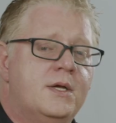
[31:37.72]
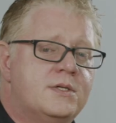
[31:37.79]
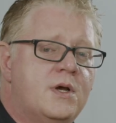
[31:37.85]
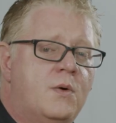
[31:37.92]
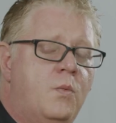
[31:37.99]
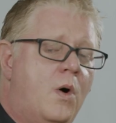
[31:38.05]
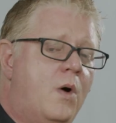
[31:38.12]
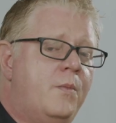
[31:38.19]
So
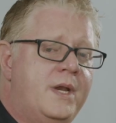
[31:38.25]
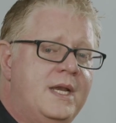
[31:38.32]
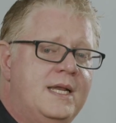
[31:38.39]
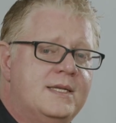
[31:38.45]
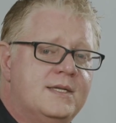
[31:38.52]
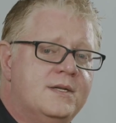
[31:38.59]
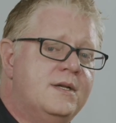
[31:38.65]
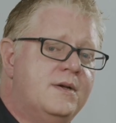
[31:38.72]
what we
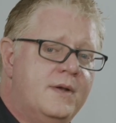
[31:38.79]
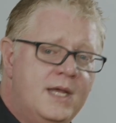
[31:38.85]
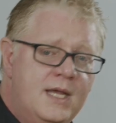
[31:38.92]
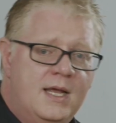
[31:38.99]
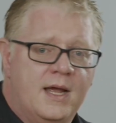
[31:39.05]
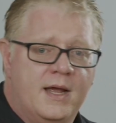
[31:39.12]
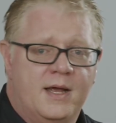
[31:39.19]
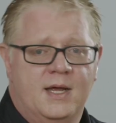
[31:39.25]
need to do
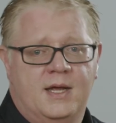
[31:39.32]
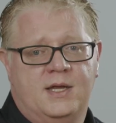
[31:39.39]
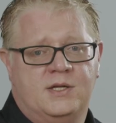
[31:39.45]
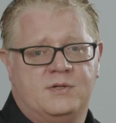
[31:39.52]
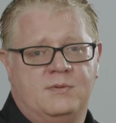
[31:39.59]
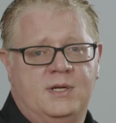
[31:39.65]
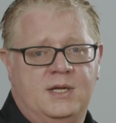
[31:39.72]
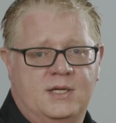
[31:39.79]
here
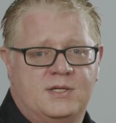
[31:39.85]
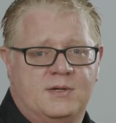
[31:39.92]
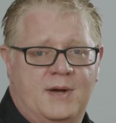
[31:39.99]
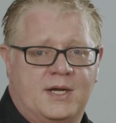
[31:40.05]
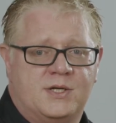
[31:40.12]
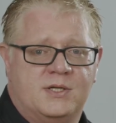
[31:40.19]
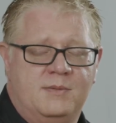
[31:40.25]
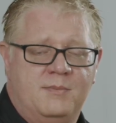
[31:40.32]
is we need to
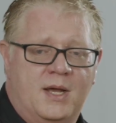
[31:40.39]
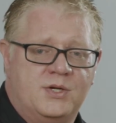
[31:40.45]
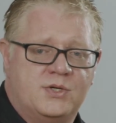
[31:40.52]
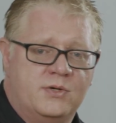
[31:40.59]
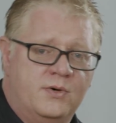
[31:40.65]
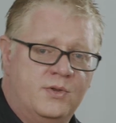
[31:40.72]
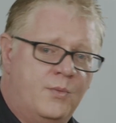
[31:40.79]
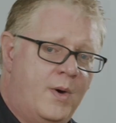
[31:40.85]
actually make
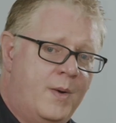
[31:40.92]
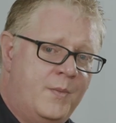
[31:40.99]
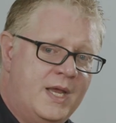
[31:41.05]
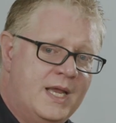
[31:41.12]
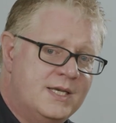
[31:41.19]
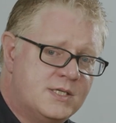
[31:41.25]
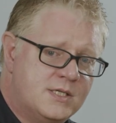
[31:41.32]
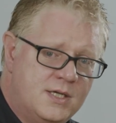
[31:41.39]
sure that when we
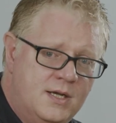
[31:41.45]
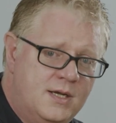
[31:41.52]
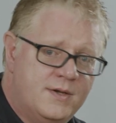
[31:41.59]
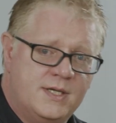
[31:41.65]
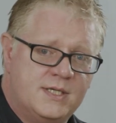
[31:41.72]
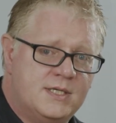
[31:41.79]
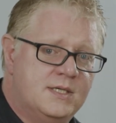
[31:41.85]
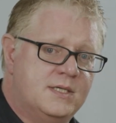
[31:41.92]
insert
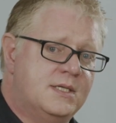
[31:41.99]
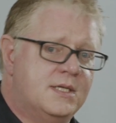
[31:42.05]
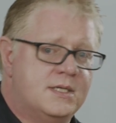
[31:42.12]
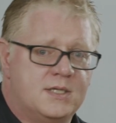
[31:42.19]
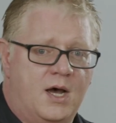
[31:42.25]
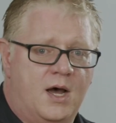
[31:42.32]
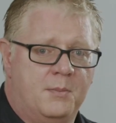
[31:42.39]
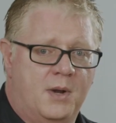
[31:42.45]
this into the
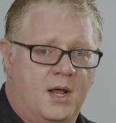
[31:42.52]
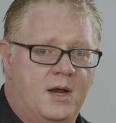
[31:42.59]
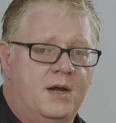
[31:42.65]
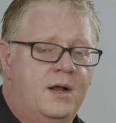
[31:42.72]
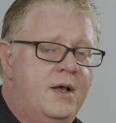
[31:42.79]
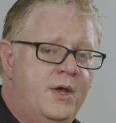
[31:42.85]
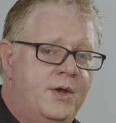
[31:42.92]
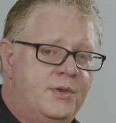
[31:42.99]
timeline
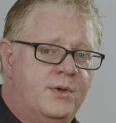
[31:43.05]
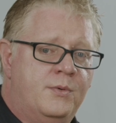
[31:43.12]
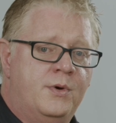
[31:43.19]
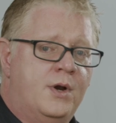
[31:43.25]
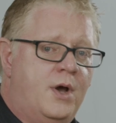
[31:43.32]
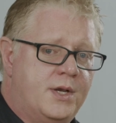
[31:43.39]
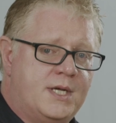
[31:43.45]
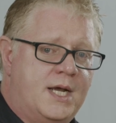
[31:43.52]
that we're
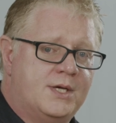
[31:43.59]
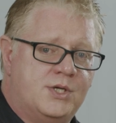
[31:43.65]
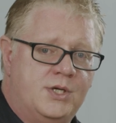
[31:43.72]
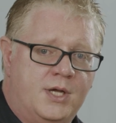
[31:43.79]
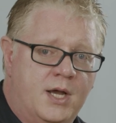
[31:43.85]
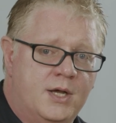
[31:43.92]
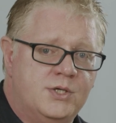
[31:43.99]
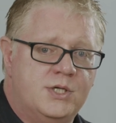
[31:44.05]
not actually
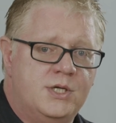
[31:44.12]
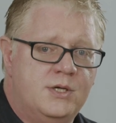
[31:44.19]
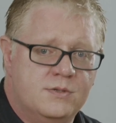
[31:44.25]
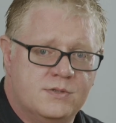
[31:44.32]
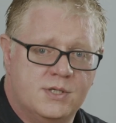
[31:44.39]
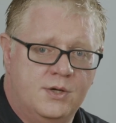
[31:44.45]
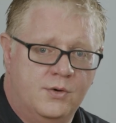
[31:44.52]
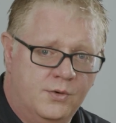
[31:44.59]
going to
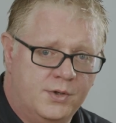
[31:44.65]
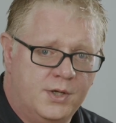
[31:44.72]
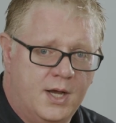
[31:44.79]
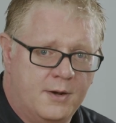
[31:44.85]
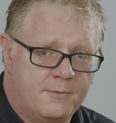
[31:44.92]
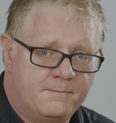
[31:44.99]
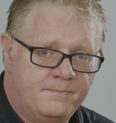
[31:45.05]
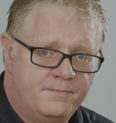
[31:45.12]
use the
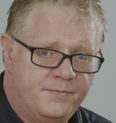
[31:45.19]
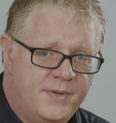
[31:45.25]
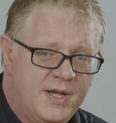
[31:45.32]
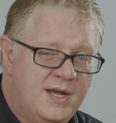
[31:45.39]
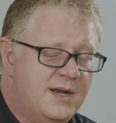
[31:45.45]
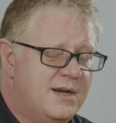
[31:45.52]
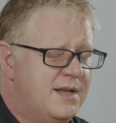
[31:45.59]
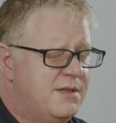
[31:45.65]
audio.
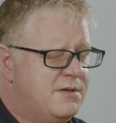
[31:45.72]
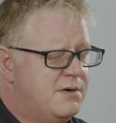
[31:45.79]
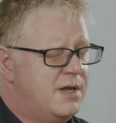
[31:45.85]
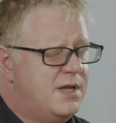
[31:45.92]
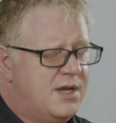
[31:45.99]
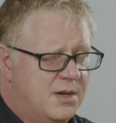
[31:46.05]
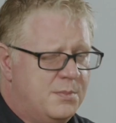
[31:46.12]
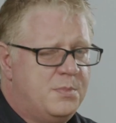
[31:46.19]
Now there are
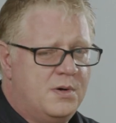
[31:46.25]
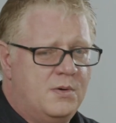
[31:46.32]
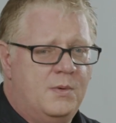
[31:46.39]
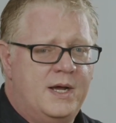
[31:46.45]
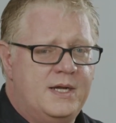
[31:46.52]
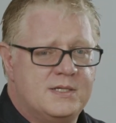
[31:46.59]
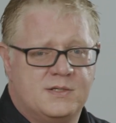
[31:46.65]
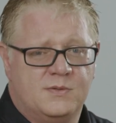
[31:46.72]
a couple of
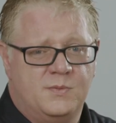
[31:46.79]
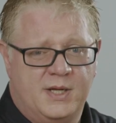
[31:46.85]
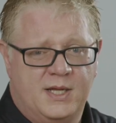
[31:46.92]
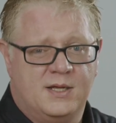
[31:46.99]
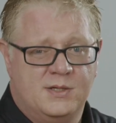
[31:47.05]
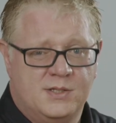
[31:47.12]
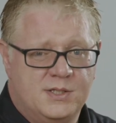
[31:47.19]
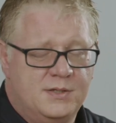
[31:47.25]
ways that we
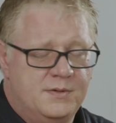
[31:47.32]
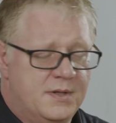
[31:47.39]
can do